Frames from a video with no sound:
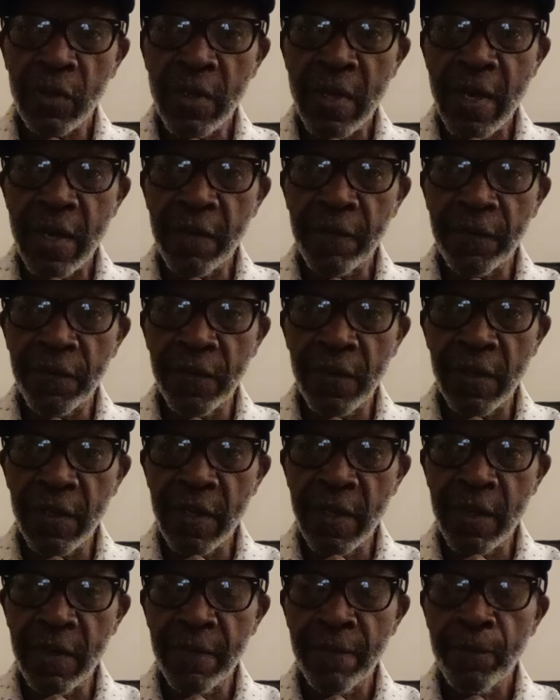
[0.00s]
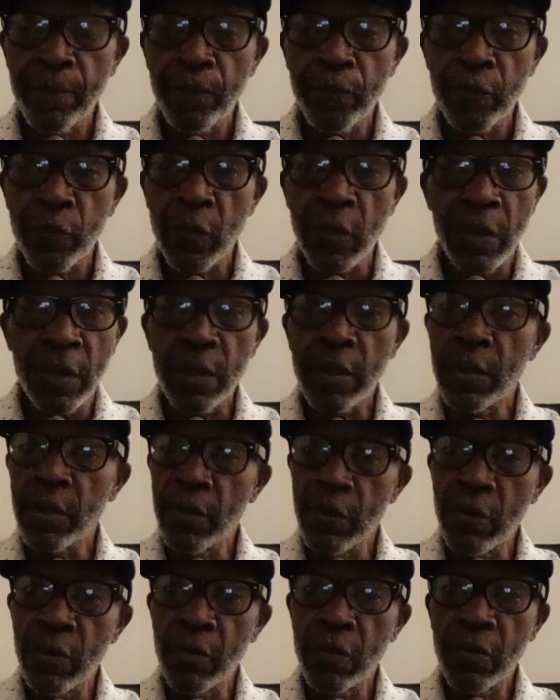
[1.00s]
non-affiliated and
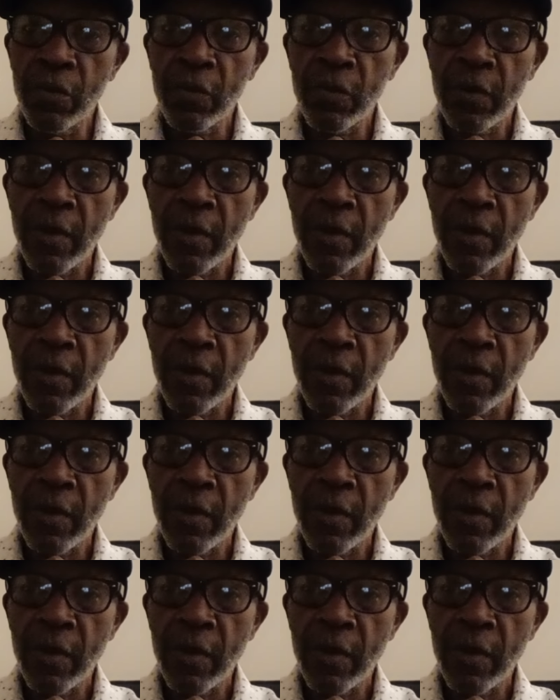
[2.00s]
you